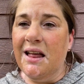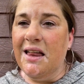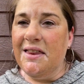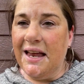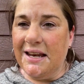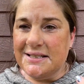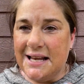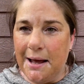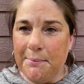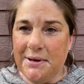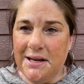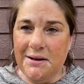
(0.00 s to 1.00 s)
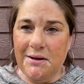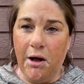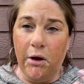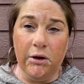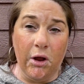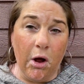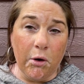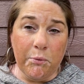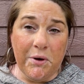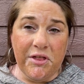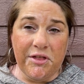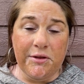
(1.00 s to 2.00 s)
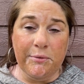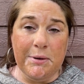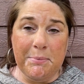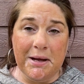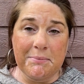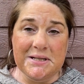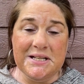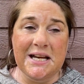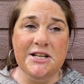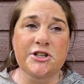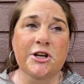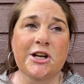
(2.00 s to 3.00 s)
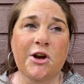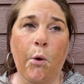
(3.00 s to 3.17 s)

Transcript: that is happening along with the repigmentation,